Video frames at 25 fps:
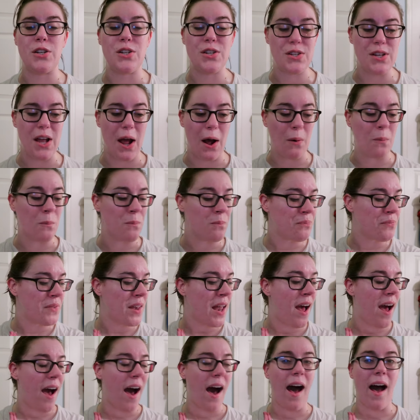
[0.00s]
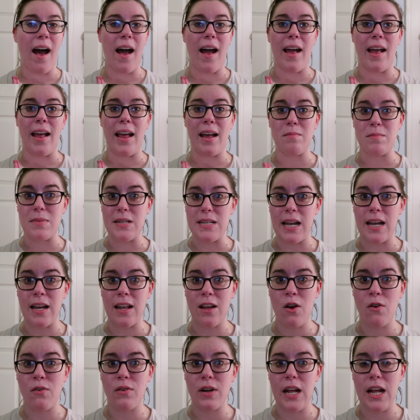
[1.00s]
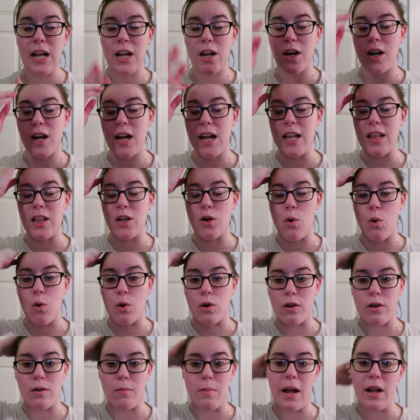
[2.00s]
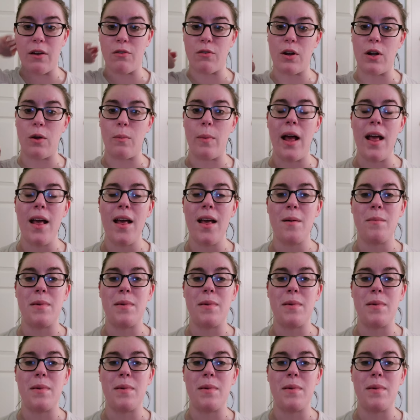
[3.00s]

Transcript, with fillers: So I am standing over here in the corner of my room